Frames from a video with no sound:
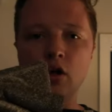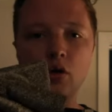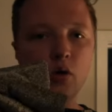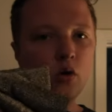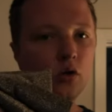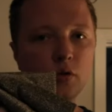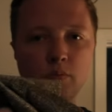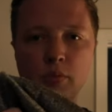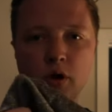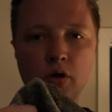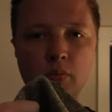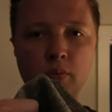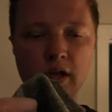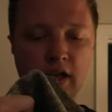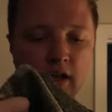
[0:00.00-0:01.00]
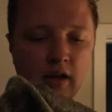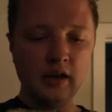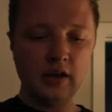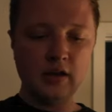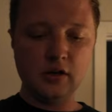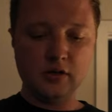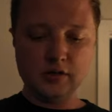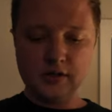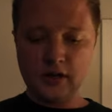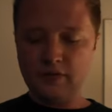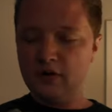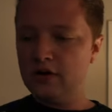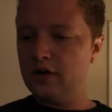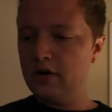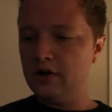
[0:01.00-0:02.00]
gold moment. You just
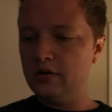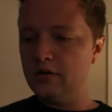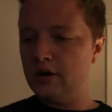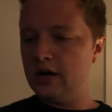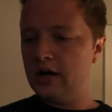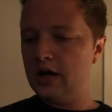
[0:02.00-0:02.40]
never know.